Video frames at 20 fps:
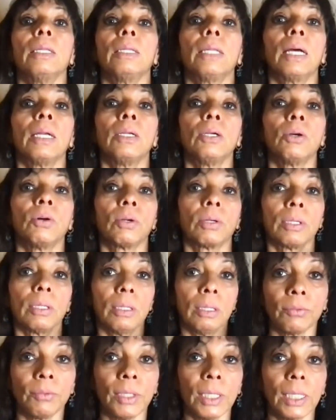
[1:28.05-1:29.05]
then your
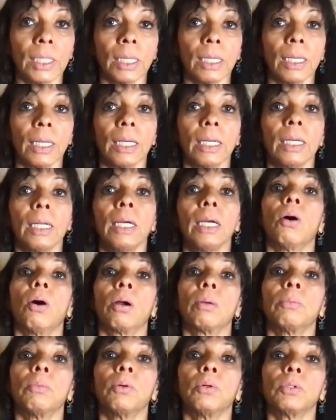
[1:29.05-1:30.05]
adrenaline
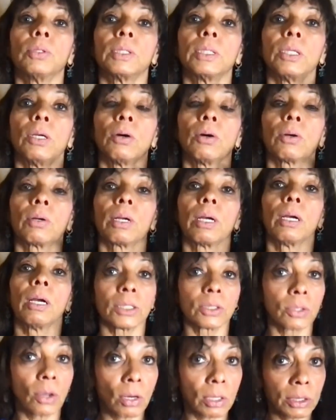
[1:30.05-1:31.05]
hormones, your
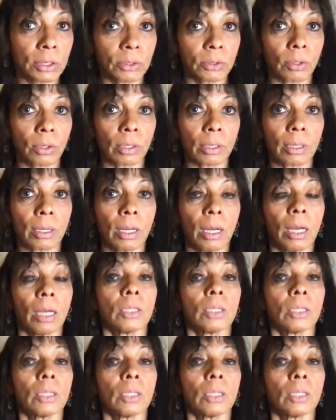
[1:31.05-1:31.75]
testosterone?